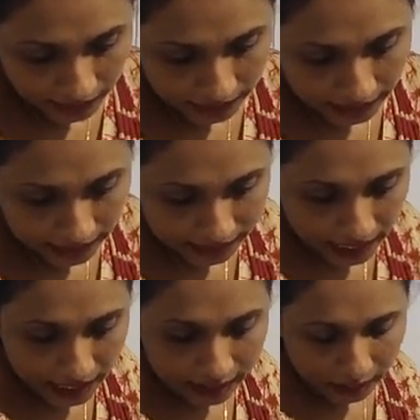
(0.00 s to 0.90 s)
And the next
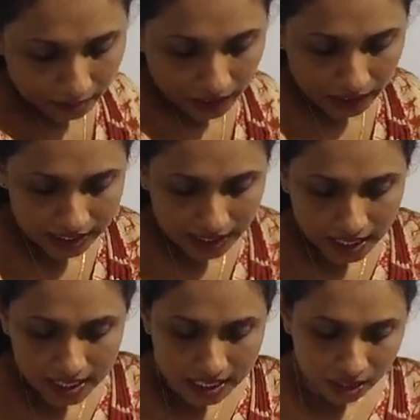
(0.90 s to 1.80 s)
item
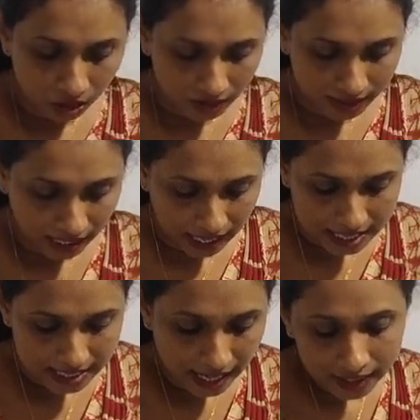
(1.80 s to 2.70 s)
is stocks
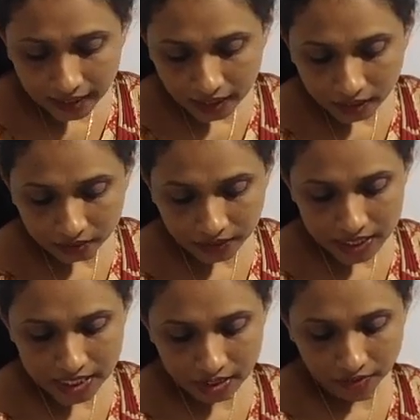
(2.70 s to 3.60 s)
as at
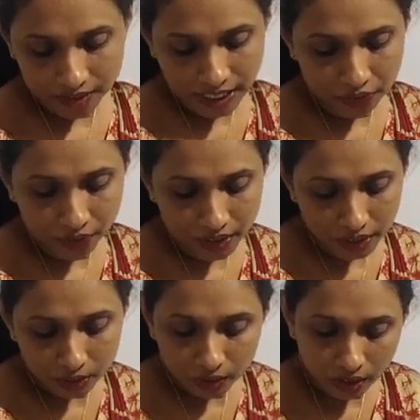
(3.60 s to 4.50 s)
1st of
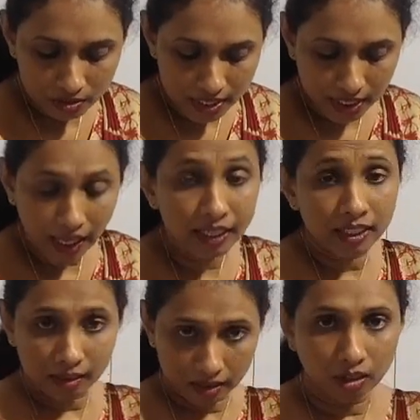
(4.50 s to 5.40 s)
January 2000
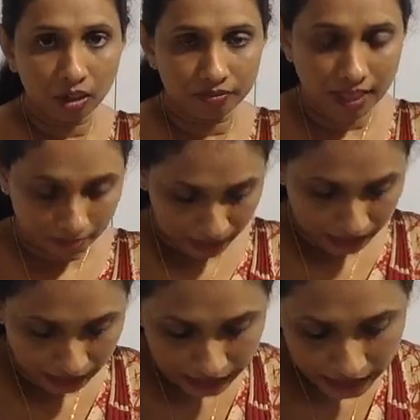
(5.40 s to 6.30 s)
of that
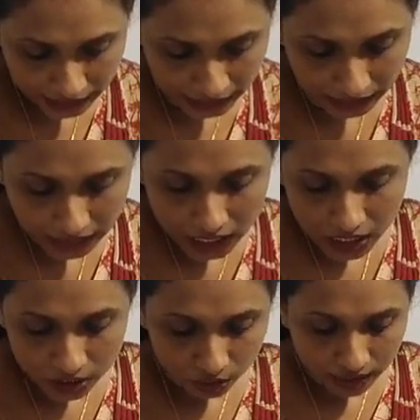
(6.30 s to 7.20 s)
particular year.
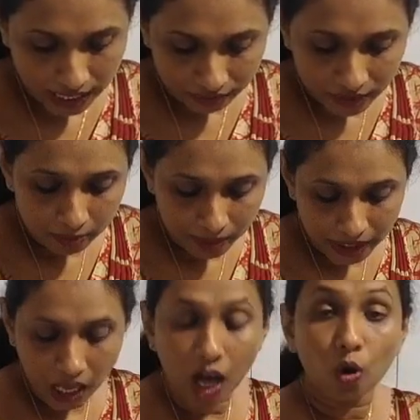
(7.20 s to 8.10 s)
So that will
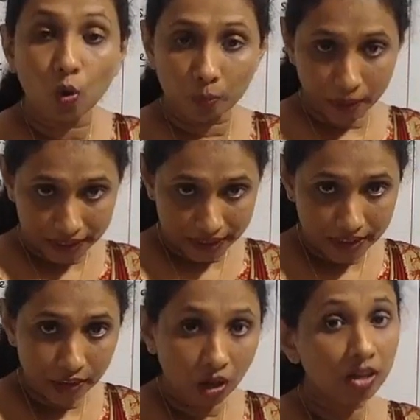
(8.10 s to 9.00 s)
be our
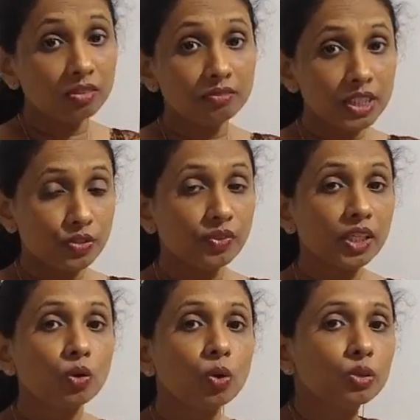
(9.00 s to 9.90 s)
opening stock, which
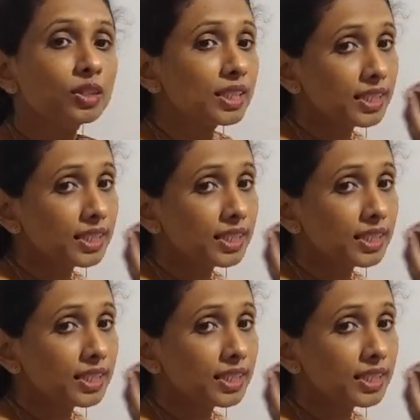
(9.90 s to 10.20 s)
will go to the